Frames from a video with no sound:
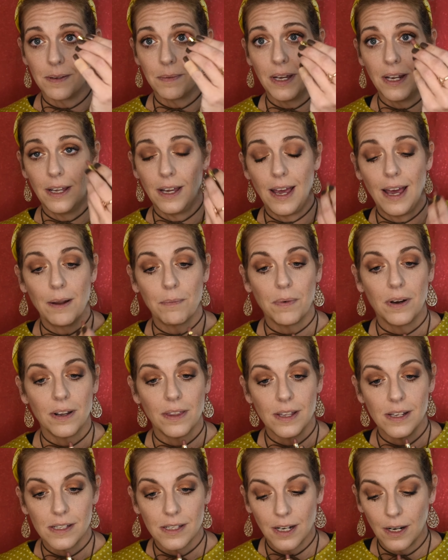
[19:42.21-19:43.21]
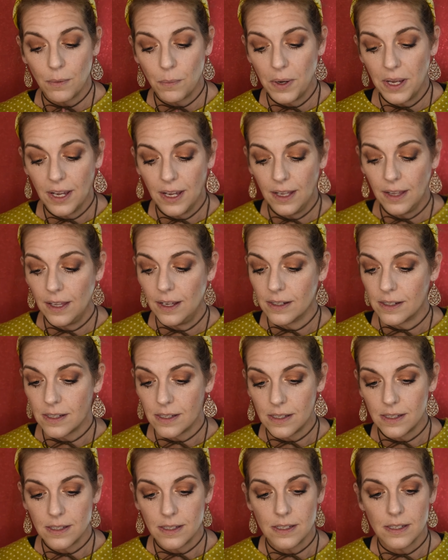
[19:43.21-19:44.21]
I'm going to add one of these little Winky
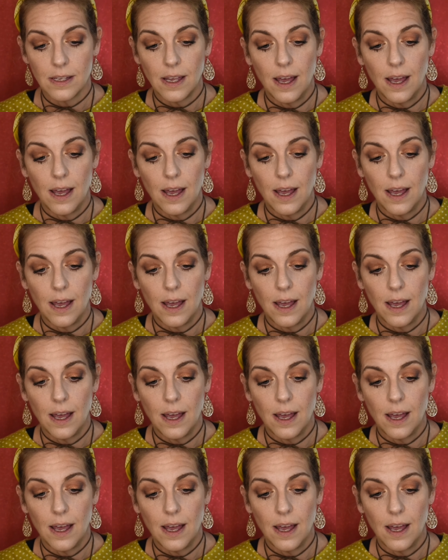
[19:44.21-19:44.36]
Lunks